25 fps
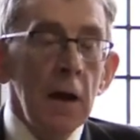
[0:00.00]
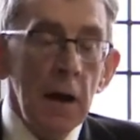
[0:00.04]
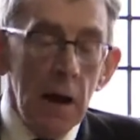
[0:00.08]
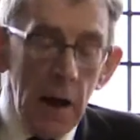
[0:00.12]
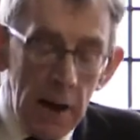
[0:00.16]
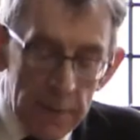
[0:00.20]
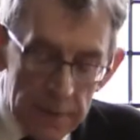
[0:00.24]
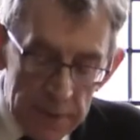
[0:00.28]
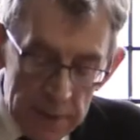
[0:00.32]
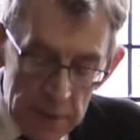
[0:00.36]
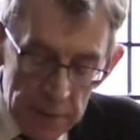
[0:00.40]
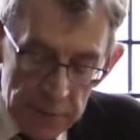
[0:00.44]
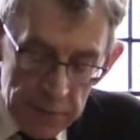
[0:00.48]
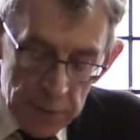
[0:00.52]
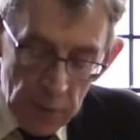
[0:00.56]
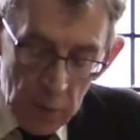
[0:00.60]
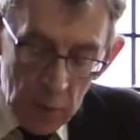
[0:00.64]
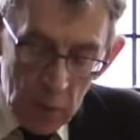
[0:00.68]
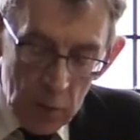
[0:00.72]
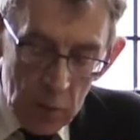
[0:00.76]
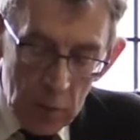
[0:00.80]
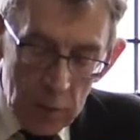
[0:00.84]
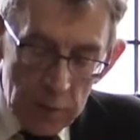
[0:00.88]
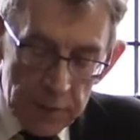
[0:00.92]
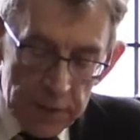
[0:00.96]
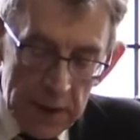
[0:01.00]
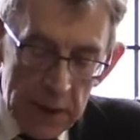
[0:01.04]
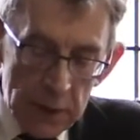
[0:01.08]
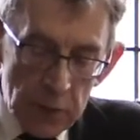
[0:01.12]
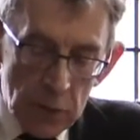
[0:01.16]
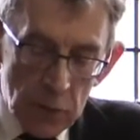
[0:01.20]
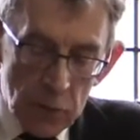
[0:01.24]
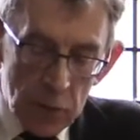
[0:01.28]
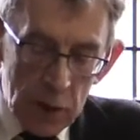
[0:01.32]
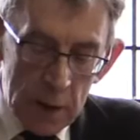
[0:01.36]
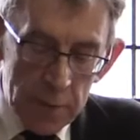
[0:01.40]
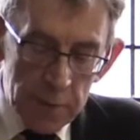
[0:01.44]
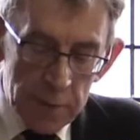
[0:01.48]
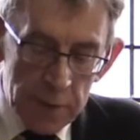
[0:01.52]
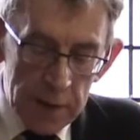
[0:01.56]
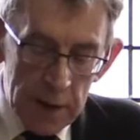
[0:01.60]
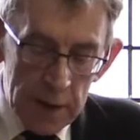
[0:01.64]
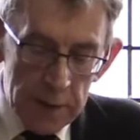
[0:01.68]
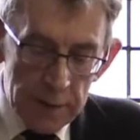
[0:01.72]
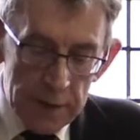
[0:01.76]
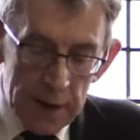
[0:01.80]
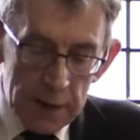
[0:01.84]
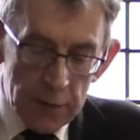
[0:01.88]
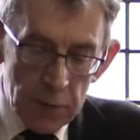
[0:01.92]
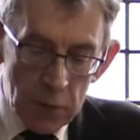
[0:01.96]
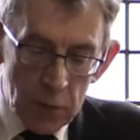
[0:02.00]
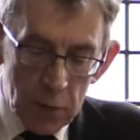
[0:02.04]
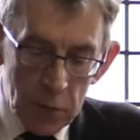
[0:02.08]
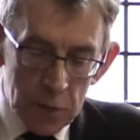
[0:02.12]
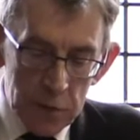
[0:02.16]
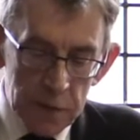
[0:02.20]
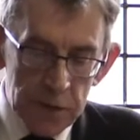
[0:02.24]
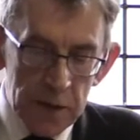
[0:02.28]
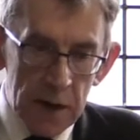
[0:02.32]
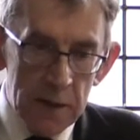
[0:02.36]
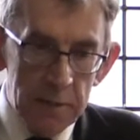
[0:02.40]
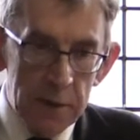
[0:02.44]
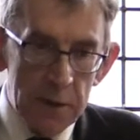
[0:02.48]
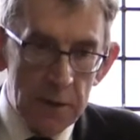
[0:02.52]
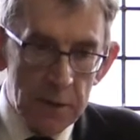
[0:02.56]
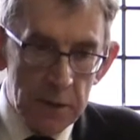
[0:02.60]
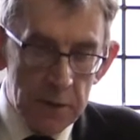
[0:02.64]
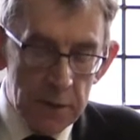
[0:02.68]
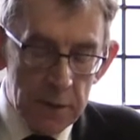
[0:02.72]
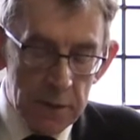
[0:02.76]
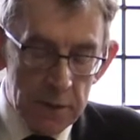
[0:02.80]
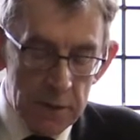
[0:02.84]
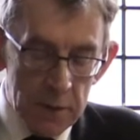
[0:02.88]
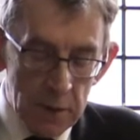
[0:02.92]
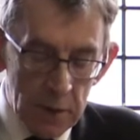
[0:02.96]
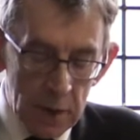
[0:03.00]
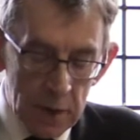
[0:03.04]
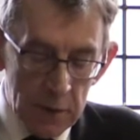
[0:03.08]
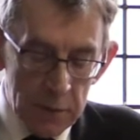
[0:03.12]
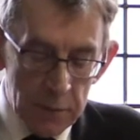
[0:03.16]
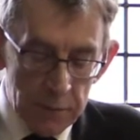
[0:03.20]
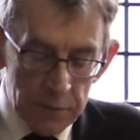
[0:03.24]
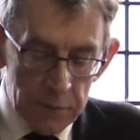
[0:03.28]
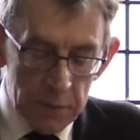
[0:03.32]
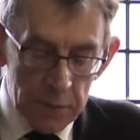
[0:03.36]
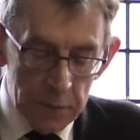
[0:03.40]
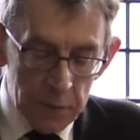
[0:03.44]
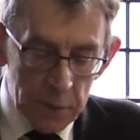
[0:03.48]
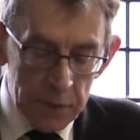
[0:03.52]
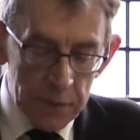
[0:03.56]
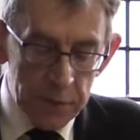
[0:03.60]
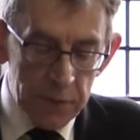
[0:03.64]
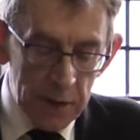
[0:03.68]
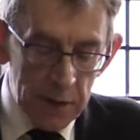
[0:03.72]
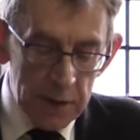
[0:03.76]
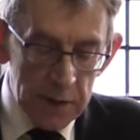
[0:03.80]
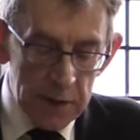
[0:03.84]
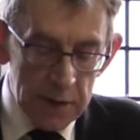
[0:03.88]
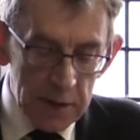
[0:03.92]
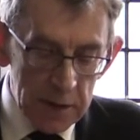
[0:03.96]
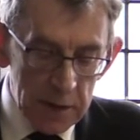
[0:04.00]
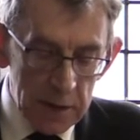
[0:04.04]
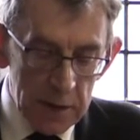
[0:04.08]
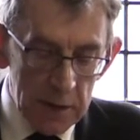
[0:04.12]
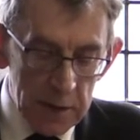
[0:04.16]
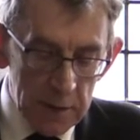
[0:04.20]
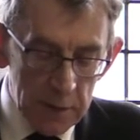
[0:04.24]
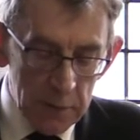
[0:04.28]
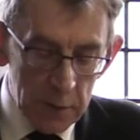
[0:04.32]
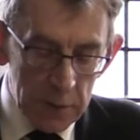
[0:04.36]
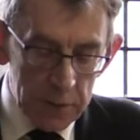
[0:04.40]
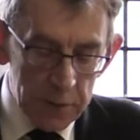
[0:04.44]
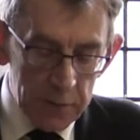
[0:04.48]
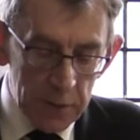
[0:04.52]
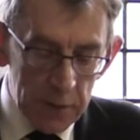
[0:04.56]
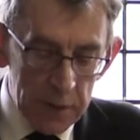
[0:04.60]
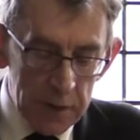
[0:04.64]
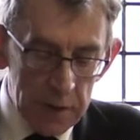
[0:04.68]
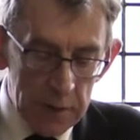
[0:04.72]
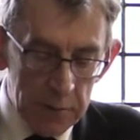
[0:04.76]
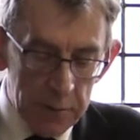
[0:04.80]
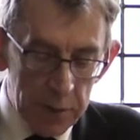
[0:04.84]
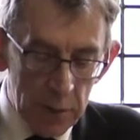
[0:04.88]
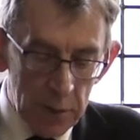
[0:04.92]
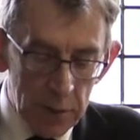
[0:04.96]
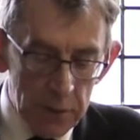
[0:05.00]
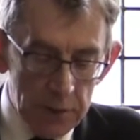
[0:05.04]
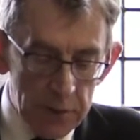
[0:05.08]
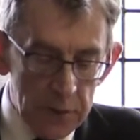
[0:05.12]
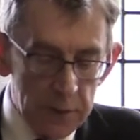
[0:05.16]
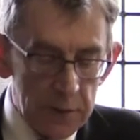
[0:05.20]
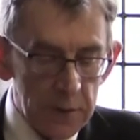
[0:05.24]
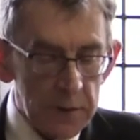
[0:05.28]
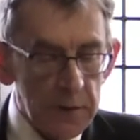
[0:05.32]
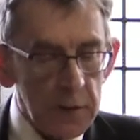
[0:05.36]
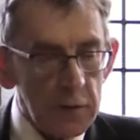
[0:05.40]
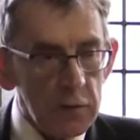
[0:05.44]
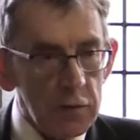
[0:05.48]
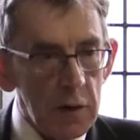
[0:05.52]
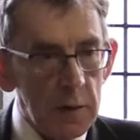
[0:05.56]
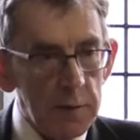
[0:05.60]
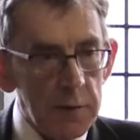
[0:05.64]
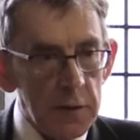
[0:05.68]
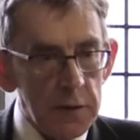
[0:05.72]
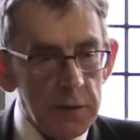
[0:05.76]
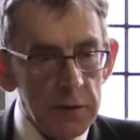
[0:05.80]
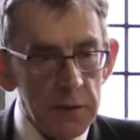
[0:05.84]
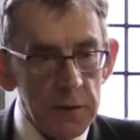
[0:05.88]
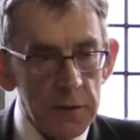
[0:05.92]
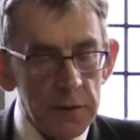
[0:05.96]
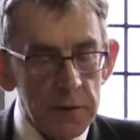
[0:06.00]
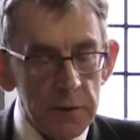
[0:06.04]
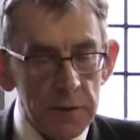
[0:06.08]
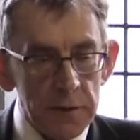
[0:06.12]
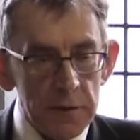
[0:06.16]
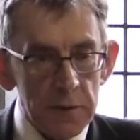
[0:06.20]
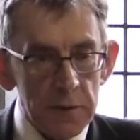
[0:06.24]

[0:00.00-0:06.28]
And therefore, that of course came into was very important in the criminal justice